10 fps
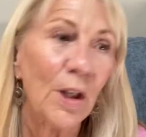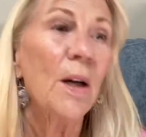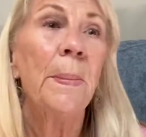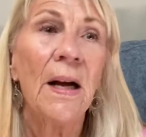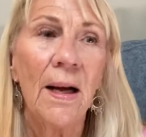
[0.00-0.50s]

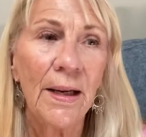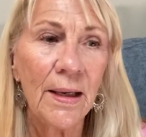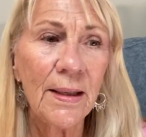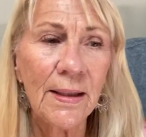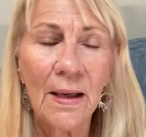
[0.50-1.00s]
upon
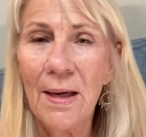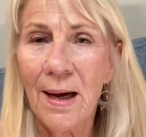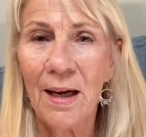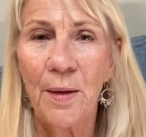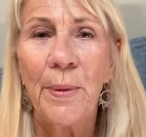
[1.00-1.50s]
us.
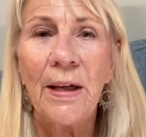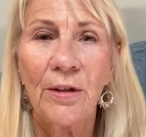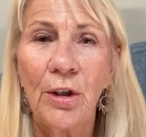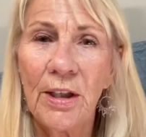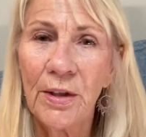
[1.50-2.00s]
I
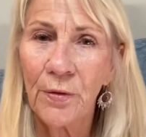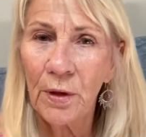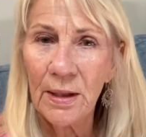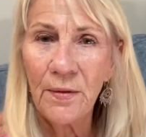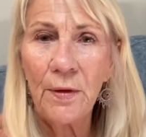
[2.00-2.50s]
apologize for
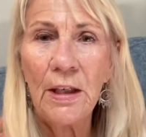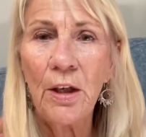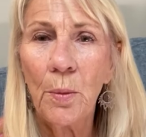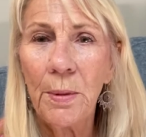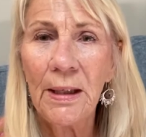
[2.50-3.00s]
this
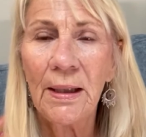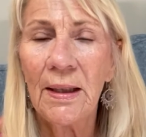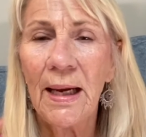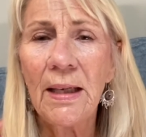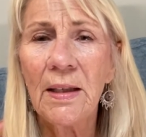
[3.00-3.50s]
video being
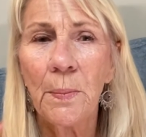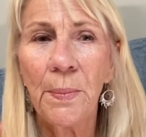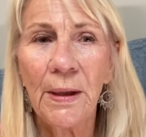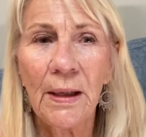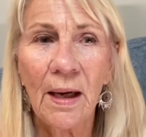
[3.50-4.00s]
late,
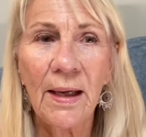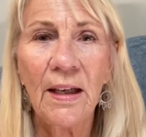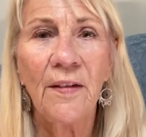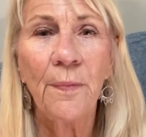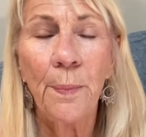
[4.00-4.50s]
but I
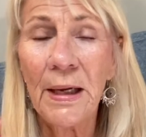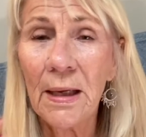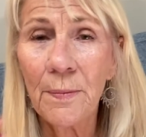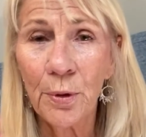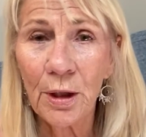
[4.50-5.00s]
have
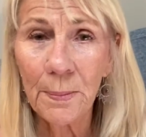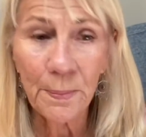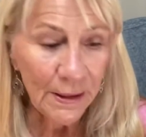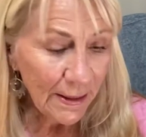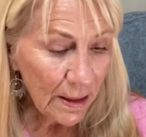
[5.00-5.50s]
been pretty
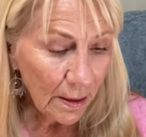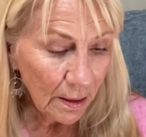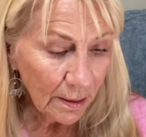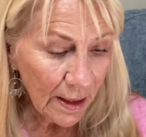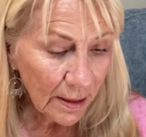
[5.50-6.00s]
busy in
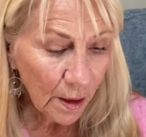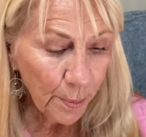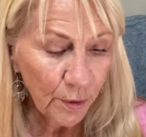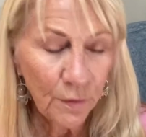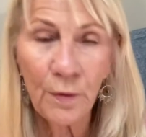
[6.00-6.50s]
the last
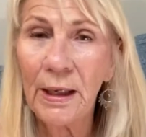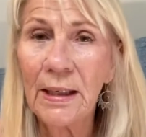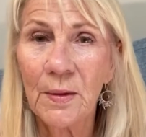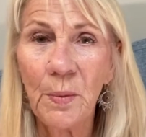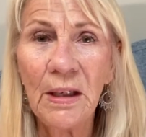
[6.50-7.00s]
couple of
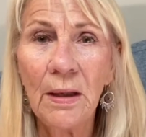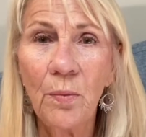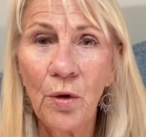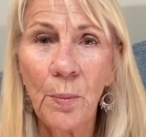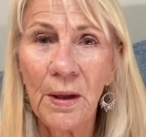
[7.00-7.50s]
weeks speaking
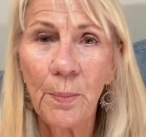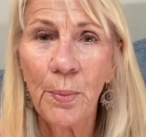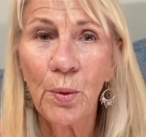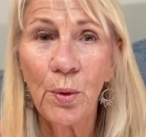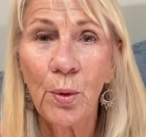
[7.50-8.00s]
with
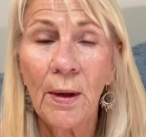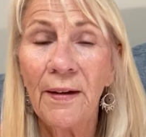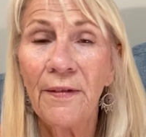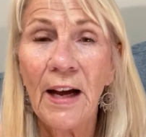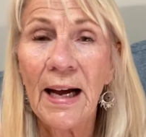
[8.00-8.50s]
people who
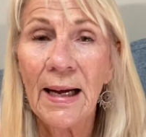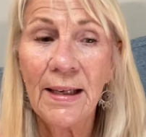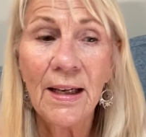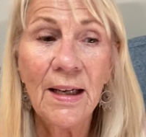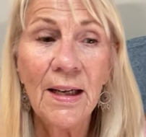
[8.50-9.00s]
have had